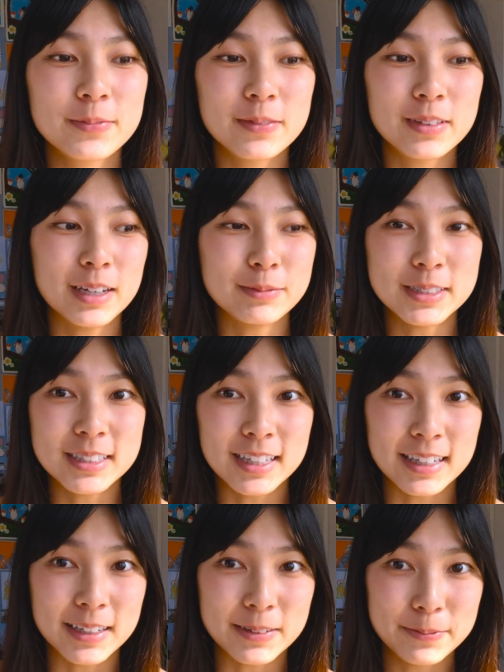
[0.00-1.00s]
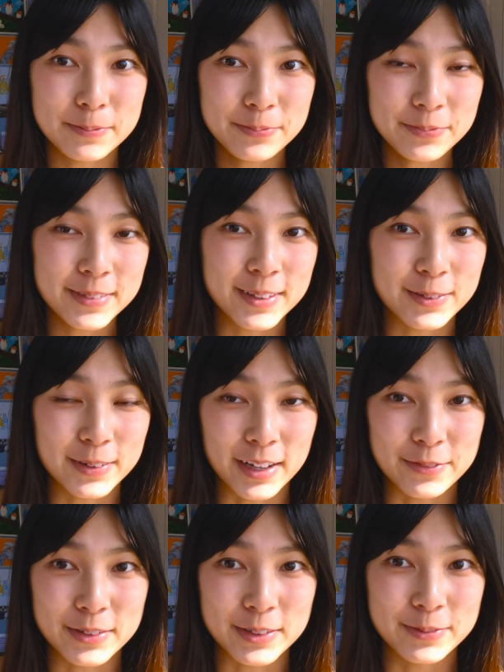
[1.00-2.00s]
I'm just kidding, you don't
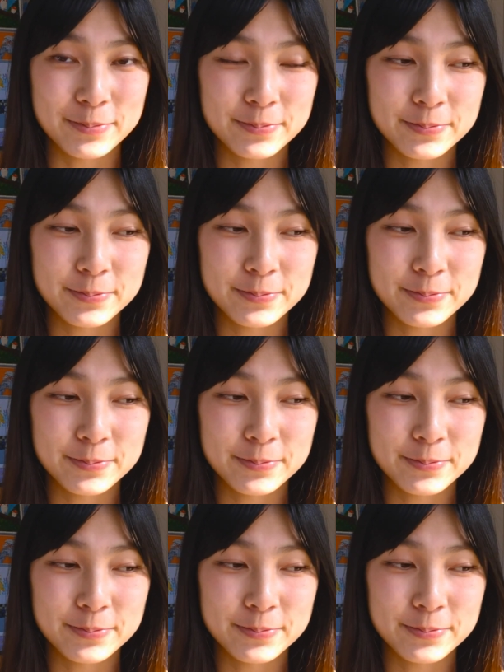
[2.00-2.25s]
have to,